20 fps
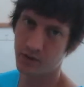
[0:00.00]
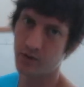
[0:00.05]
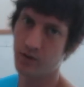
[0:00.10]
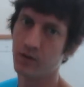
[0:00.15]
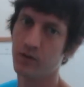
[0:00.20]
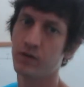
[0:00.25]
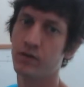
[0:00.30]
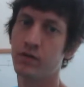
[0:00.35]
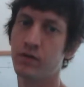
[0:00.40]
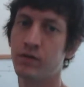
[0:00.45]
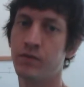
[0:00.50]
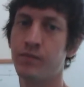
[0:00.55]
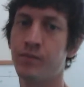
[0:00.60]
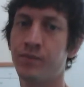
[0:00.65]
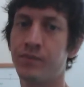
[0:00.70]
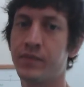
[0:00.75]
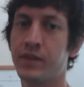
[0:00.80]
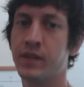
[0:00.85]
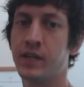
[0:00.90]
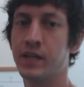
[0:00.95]
goal,
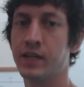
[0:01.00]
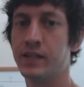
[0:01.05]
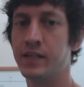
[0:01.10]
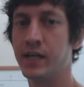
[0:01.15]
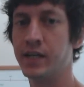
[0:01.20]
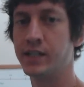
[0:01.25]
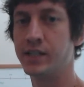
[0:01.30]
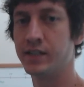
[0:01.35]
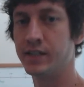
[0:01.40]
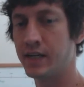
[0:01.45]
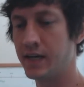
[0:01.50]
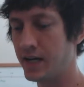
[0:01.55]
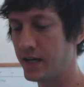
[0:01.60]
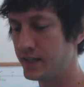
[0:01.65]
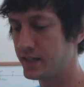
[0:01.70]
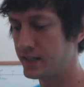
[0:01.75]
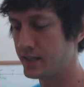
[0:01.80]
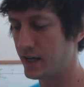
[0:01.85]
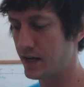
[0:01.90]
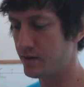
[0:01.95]
the intention that I
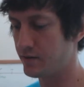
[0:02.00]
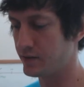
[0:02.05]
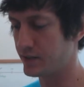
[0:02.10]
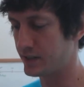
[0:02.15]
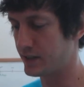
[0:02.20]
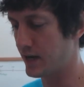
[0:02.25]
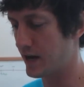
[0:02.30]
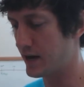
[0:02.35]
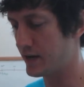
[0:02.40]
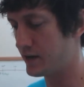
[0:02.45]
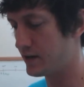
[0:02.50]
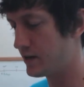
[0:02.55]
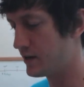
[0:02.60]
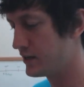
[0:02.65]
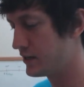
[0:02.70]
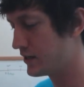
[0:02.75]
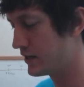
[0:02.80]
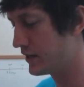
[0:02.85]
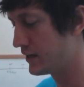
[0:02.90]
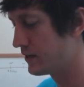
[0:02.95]
had set was
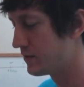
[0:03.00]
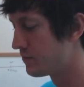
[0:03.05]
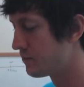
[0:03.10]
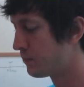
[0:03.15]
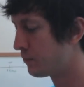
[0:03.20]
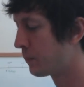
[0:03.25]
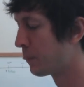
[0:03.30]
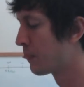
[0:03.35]
900,